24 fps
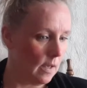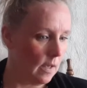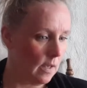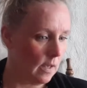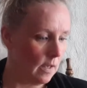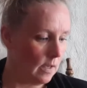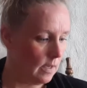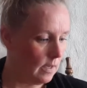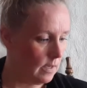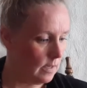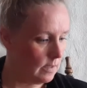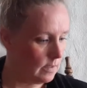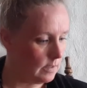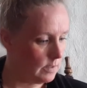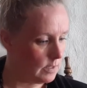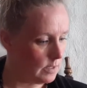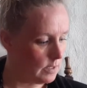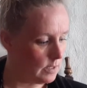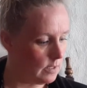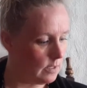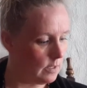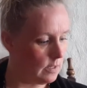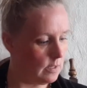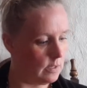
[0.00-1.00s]
and
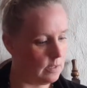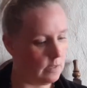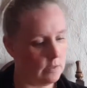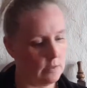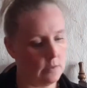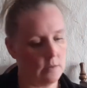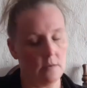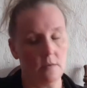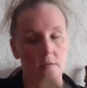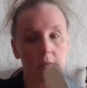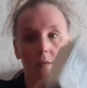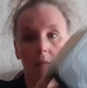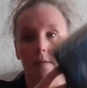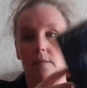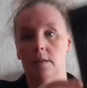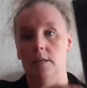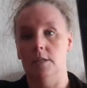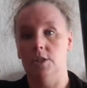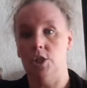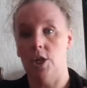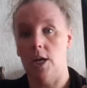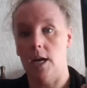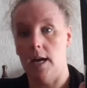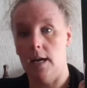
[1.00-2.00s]
The
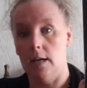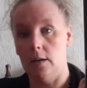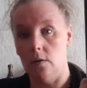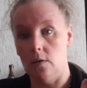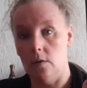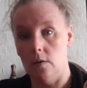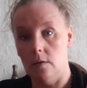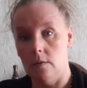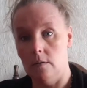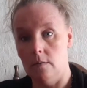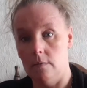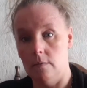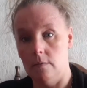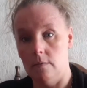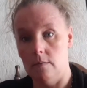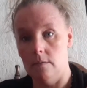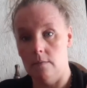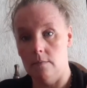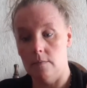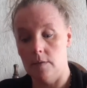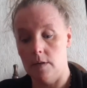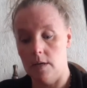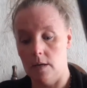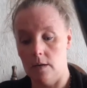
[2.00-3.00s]
Jackal
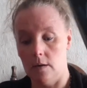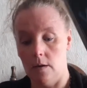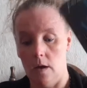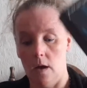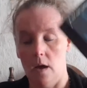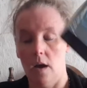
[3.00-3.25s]
there.